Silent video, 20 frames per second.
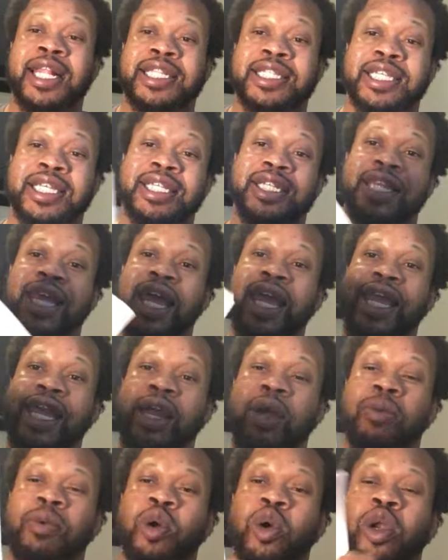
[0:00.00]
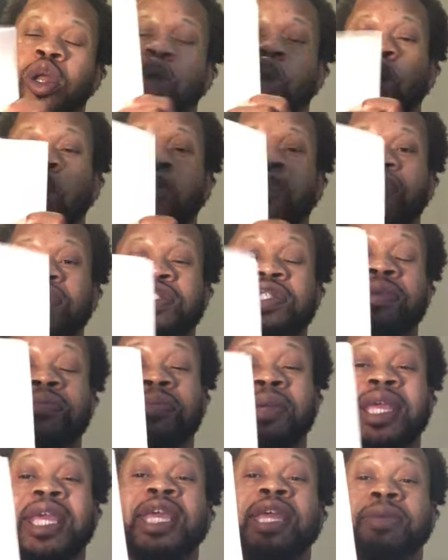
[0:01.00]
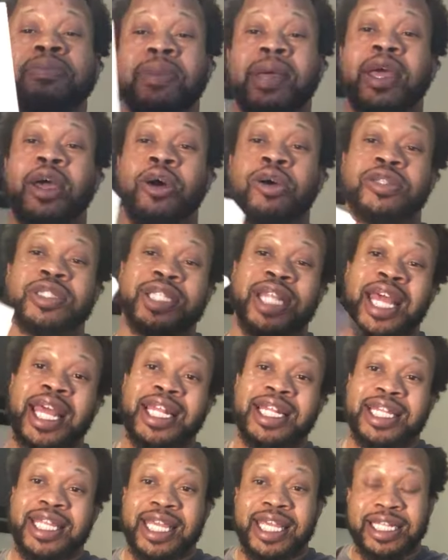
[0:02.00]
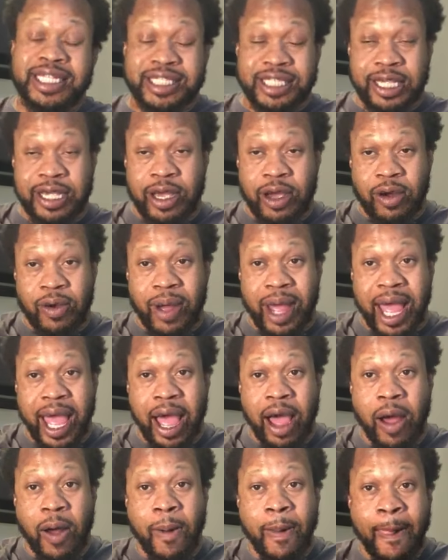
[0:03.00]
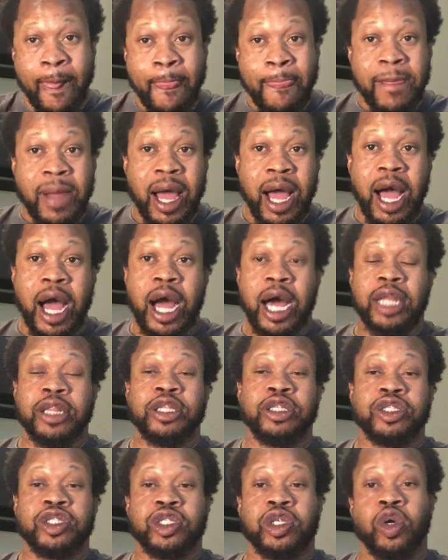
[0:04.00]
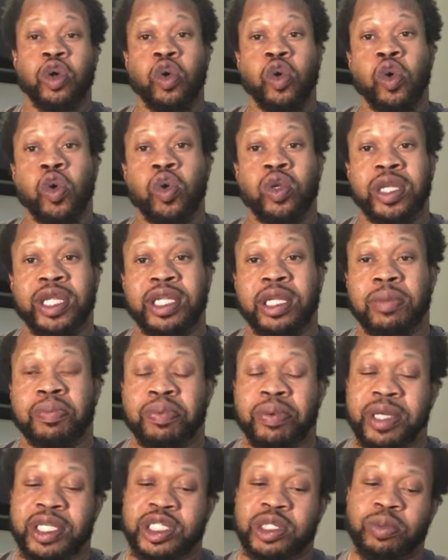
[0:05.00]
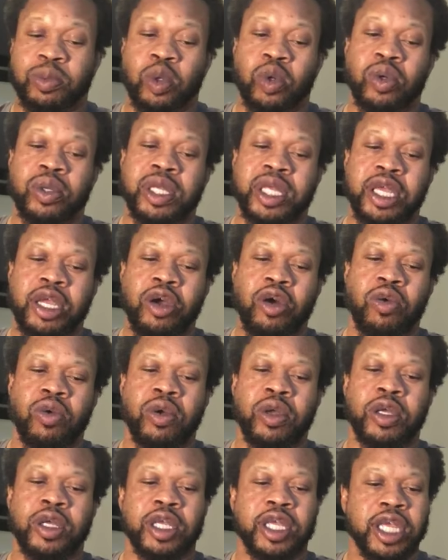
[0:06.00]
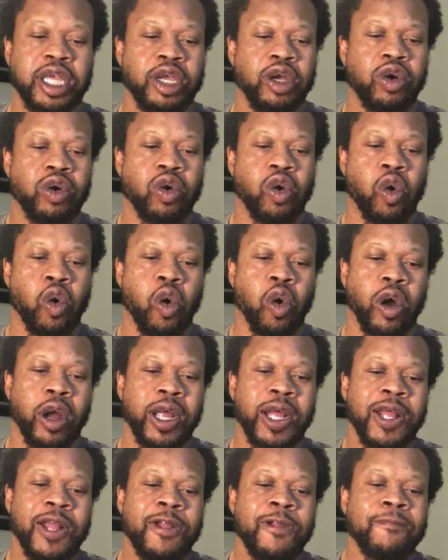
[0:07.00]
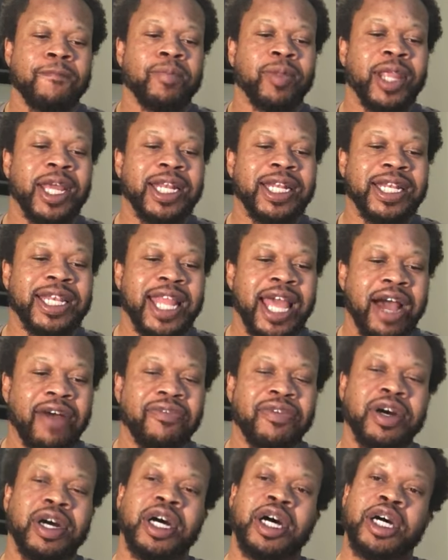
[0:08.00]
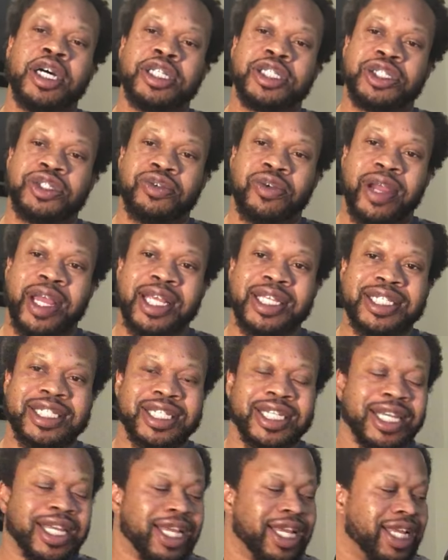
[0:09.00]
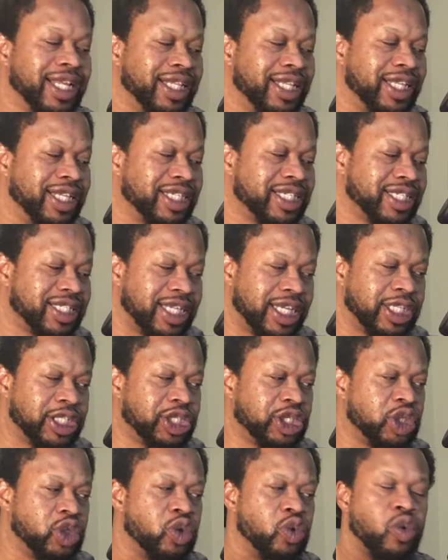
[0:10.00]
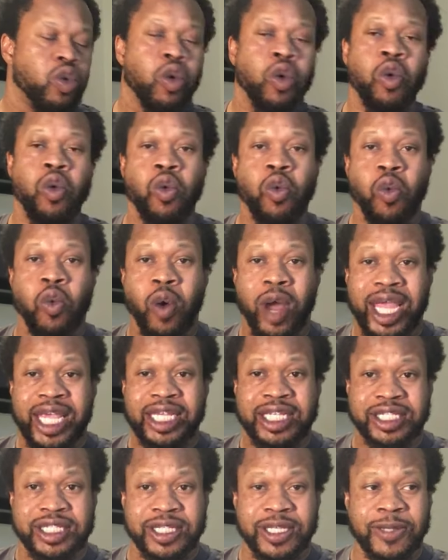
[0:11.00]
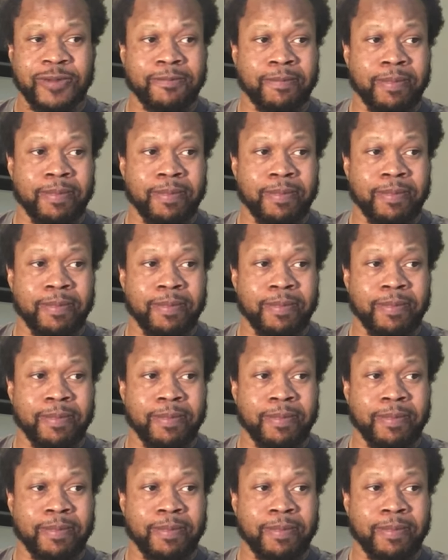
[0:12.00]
today I'm going to go over some emails that detail how the school and the principal, Kilgore, never addressed the situation.